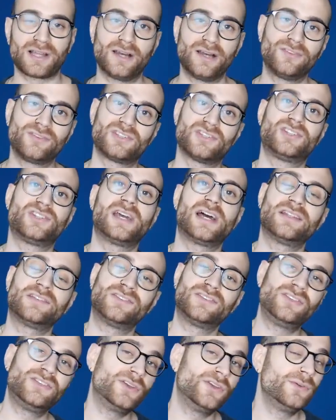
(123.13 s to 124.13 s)
lives to chat
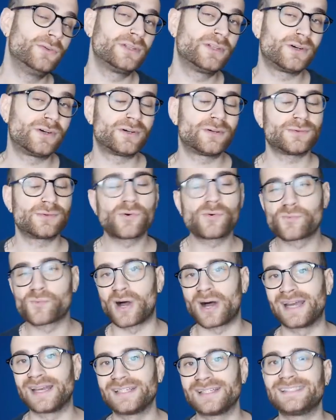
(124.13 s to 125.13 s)
to you lot. All
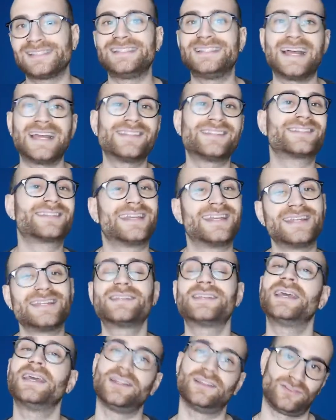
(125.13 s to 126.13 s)
right, let's
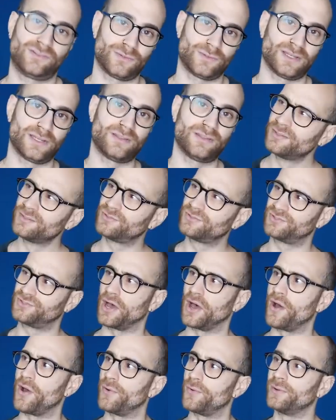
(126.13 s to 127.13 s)
get into it.
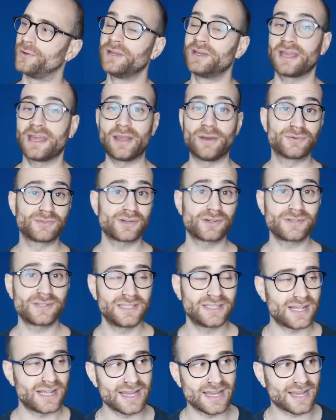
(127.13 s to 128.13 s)
So, it was
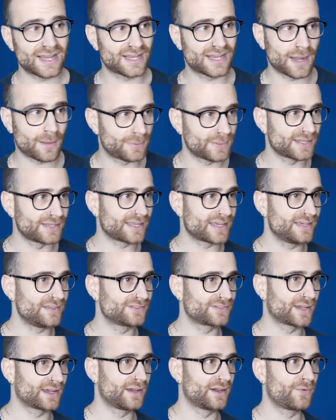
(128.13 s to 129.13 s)
only like a couple of
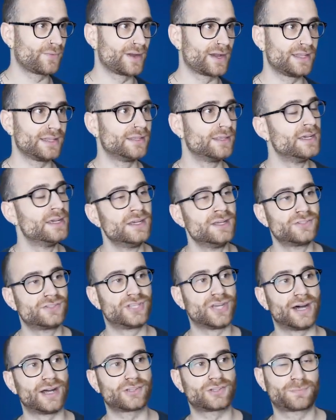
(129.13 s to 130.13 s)
days ago when
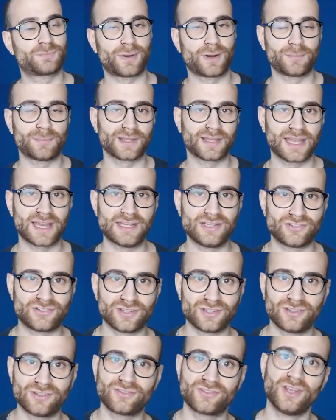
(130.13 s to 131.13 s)
Dutch
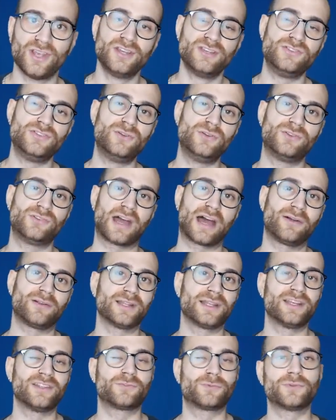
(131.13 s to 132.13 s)
publications, news
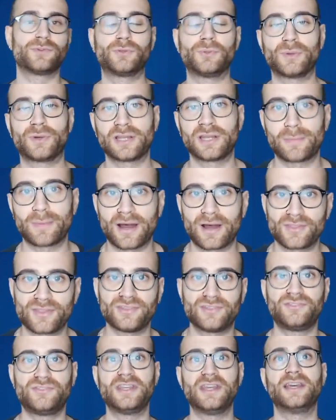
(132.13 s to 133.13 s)
outlets were talking about
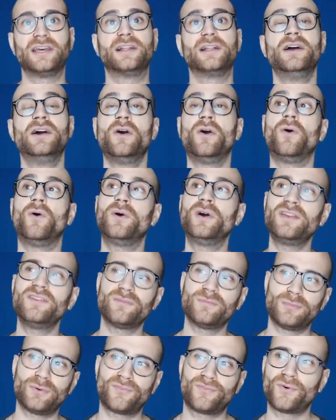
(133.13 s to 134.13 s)
this deal, or
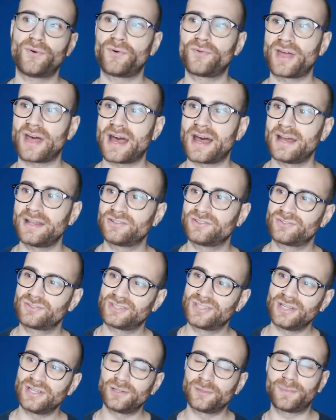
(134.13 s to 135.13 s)
even before that, a
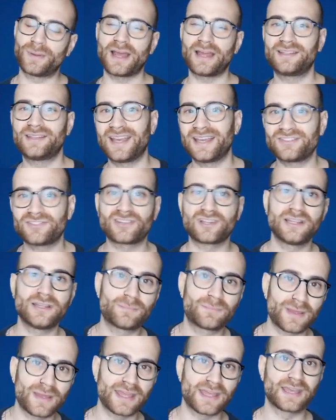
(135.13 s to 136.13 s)
deal potentially
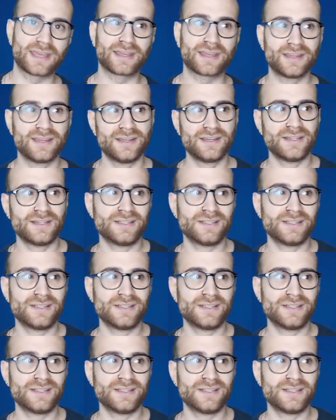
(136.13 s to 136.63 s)
being